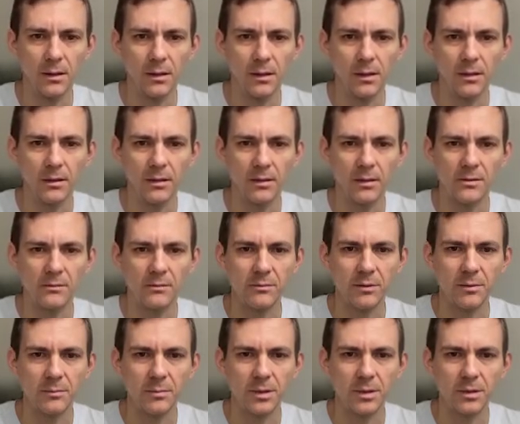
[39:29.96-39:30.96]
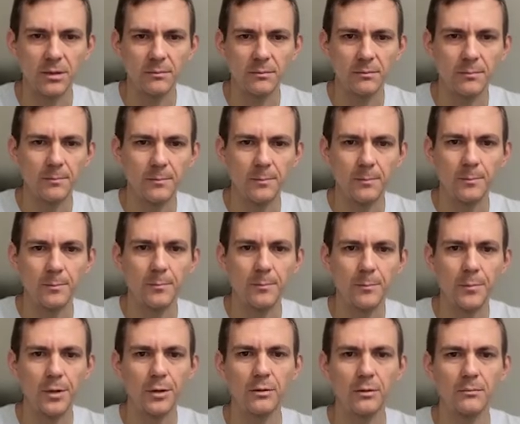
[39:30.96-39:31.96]
And this will be the
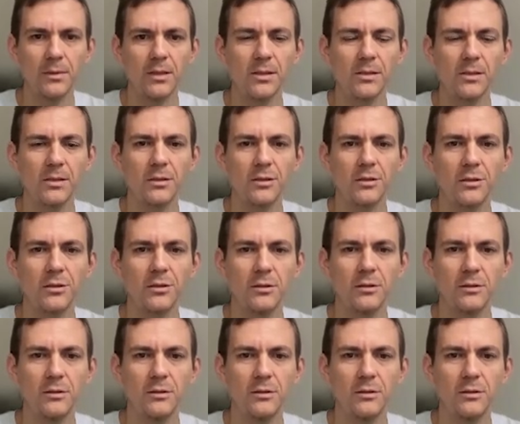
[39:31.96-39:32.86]
Pong message.